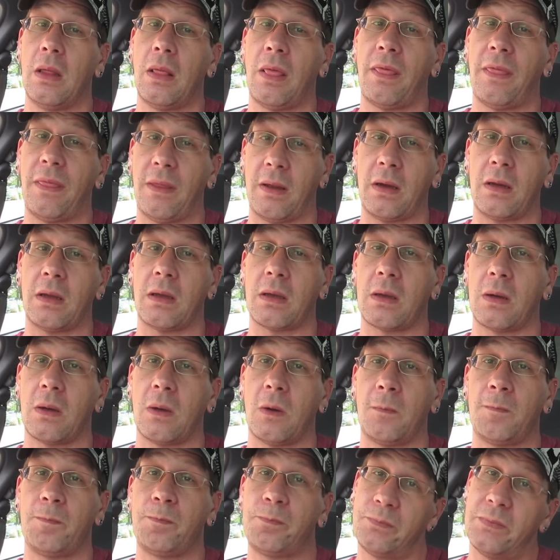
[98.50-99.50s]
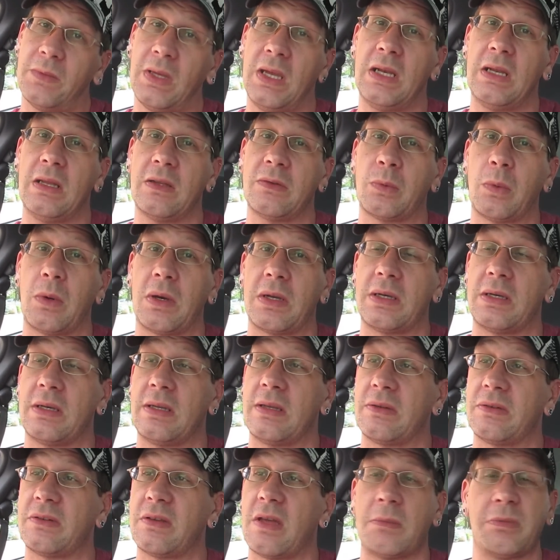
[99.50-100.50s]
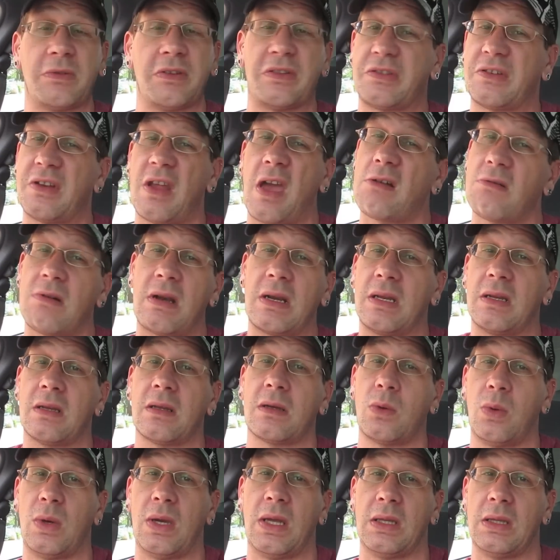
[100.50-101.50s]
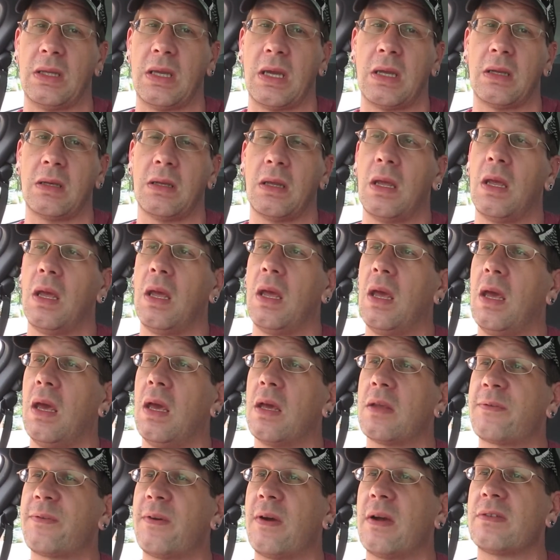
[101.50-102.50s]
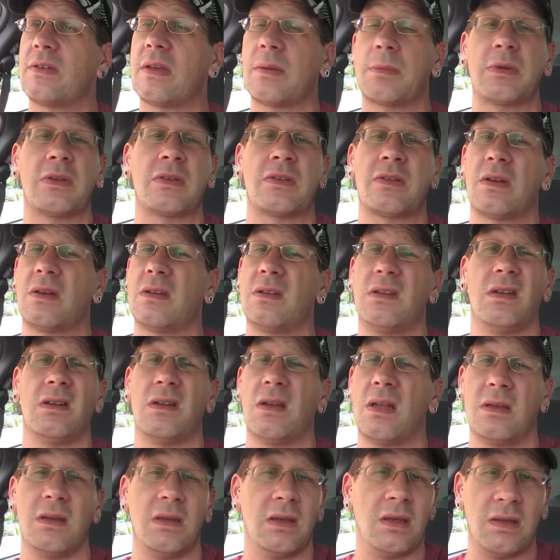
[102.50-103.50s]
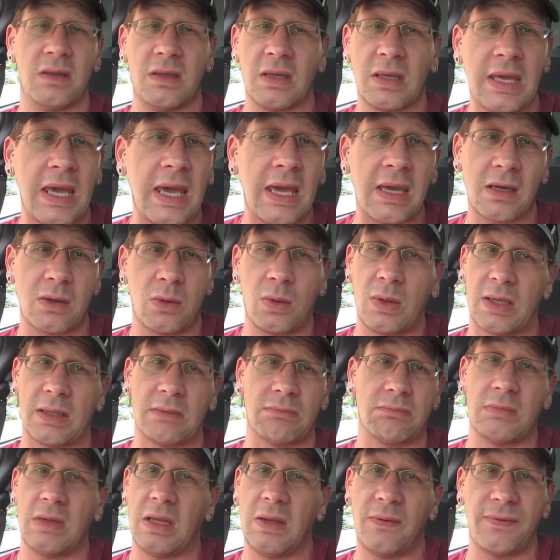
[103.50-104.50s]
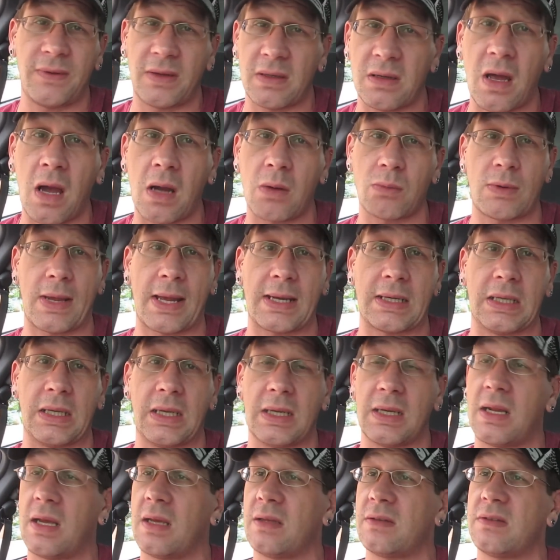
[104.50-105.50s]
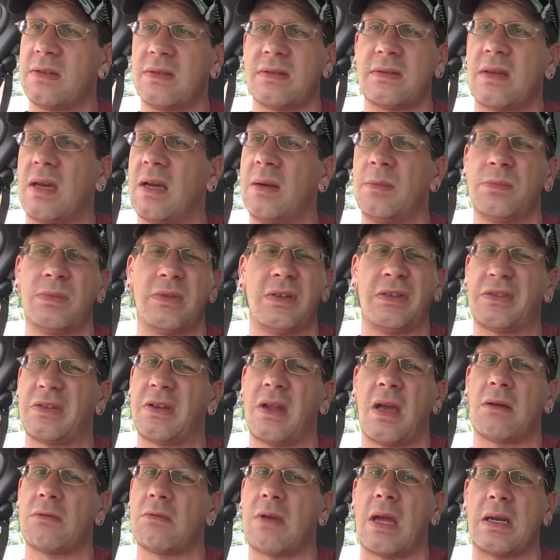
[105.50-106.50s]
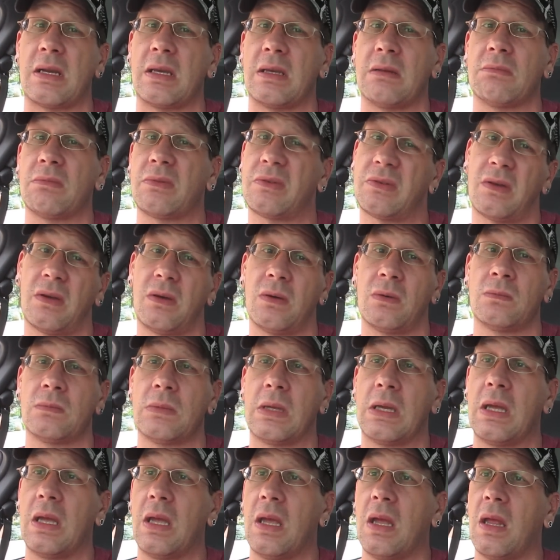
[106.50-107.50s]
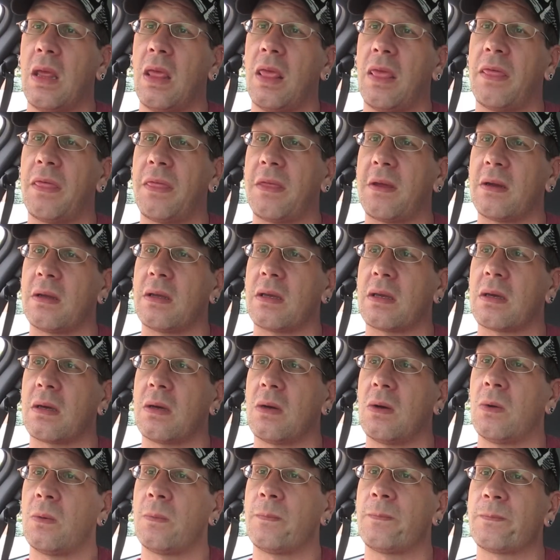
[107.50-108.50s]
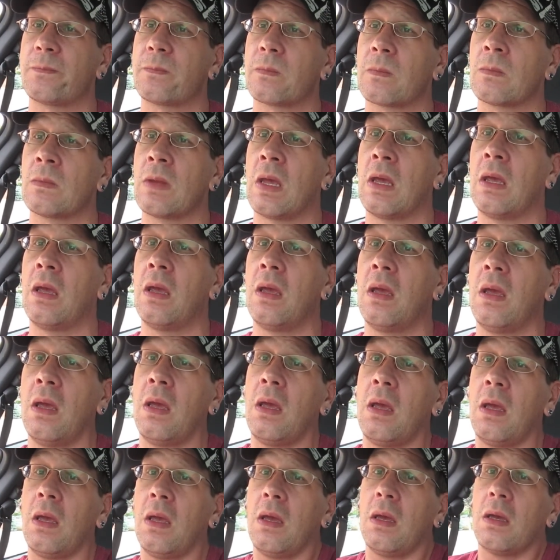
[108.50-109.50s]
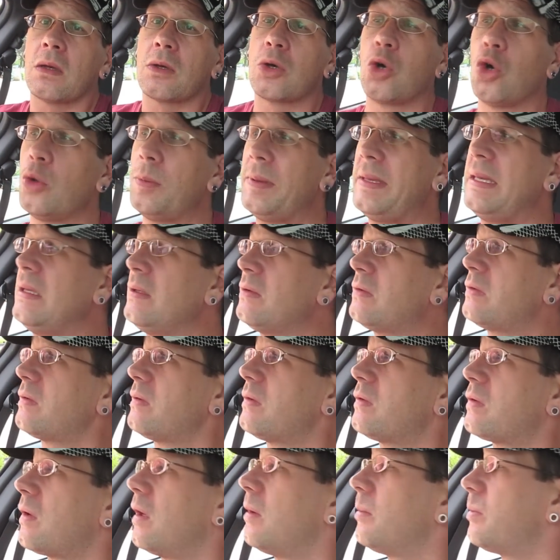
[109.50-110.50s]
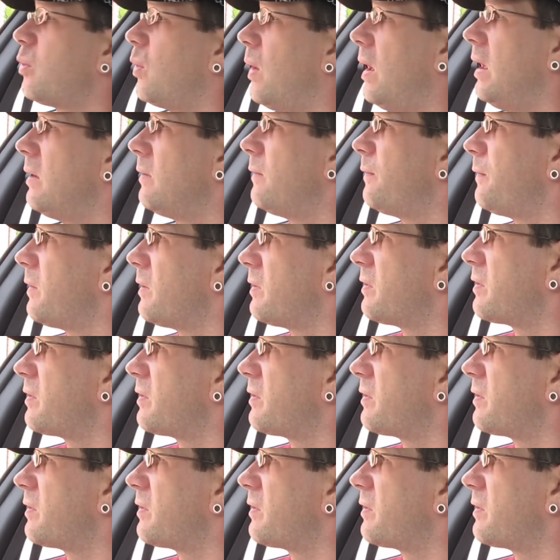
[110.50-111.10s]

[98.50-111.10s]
there you go it is what it is. I'm just not ready to quit yet. As far as I'm concerned, you know you can't quit if you're not ready, and I just I'm just not ready. So there you go. Cool beans. So I'm waiting for